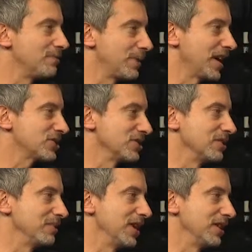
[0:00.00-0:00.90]

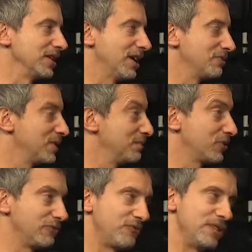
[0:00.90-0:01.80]
passionate about it now, and people
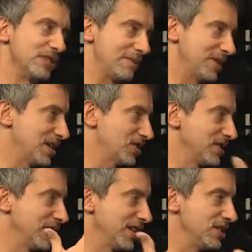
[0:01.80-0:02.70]
could feel that passion,
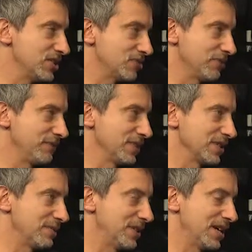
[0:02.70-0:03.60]
and the industry feels
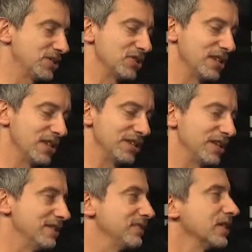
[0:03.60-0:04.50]
that passion, and I
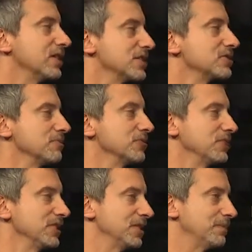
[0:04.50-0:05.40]
think even our customers
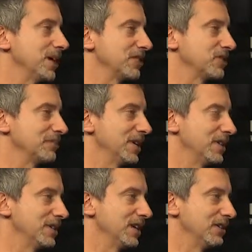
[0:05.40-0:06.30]
feel that passion about
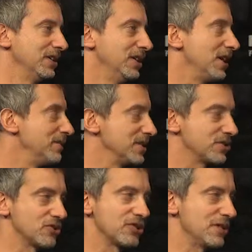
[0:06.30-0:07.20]
it now. I mean,
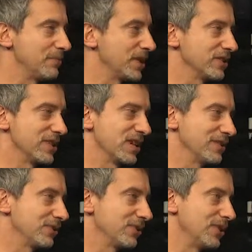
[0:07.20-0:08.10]
this turned out better than I
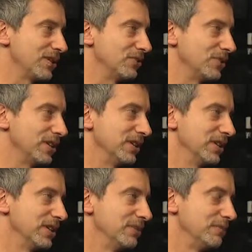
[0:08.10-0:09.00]
ever thought it would,
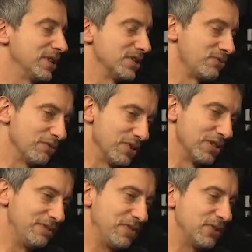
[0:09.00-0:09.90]
because we
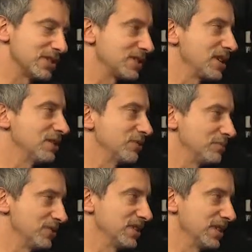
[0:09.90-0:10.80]
really focused on it. We
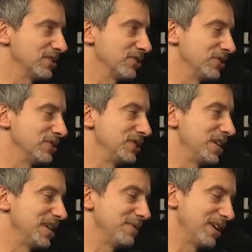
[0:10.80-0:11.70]
put together a good
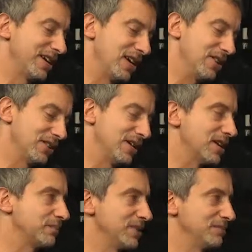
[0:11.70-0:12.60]
team, and I hired a
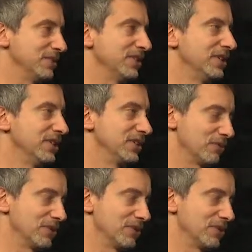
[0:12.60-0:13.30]
lot of people that